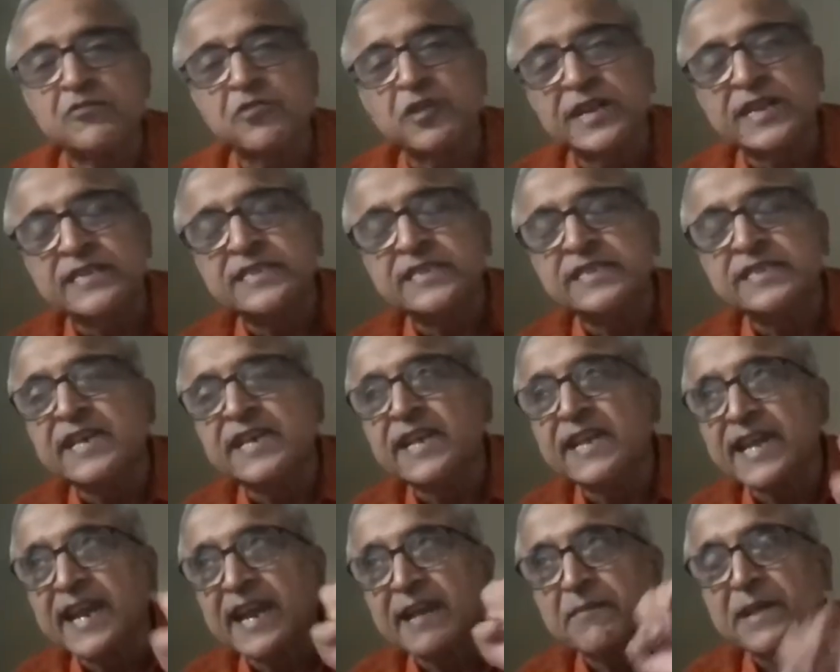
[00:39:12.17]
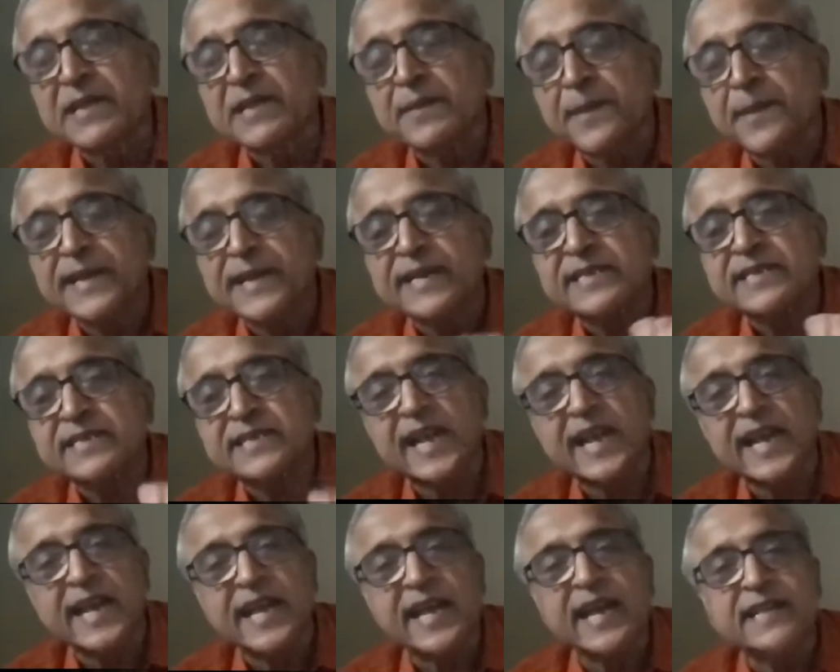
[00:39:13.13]
your engineering and mathematics
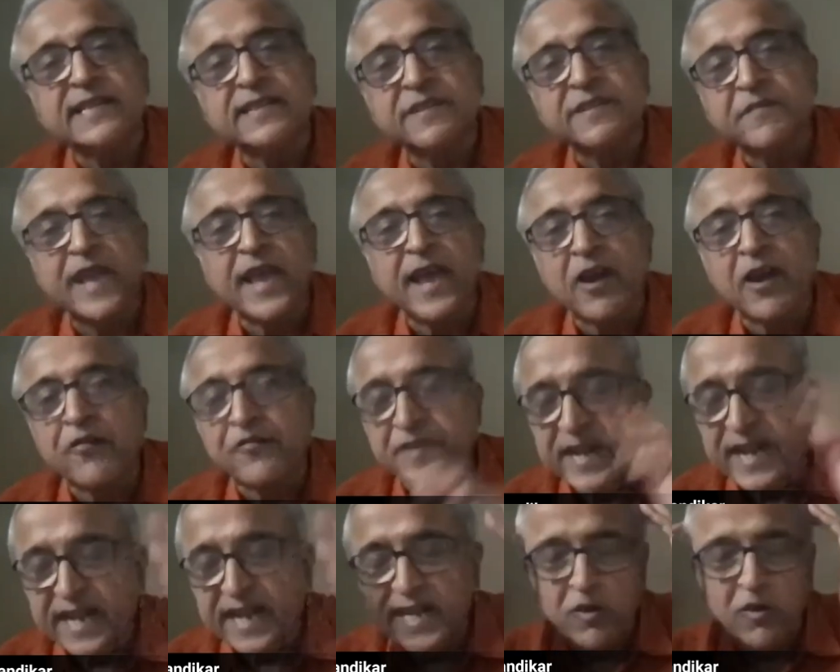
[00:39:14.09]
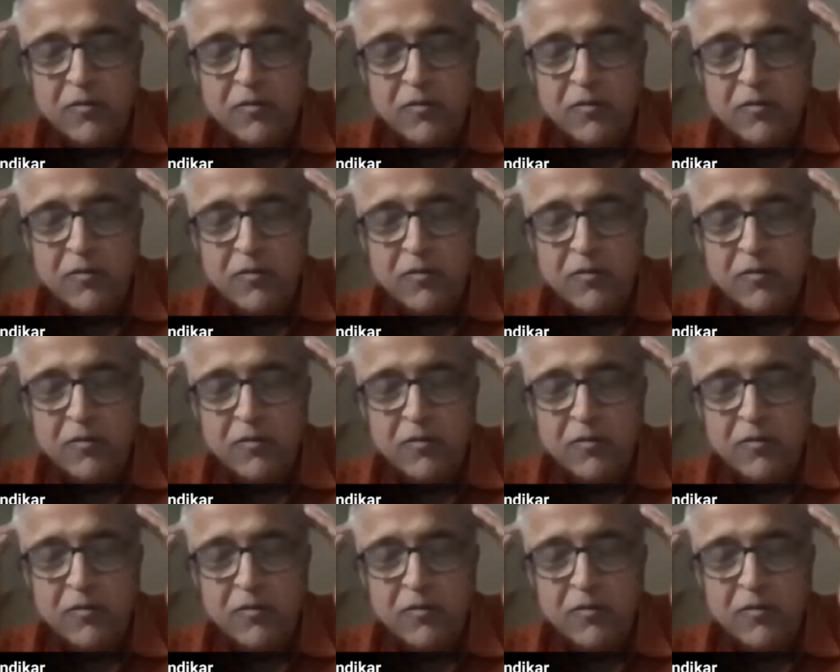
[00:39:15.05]
training as a way of training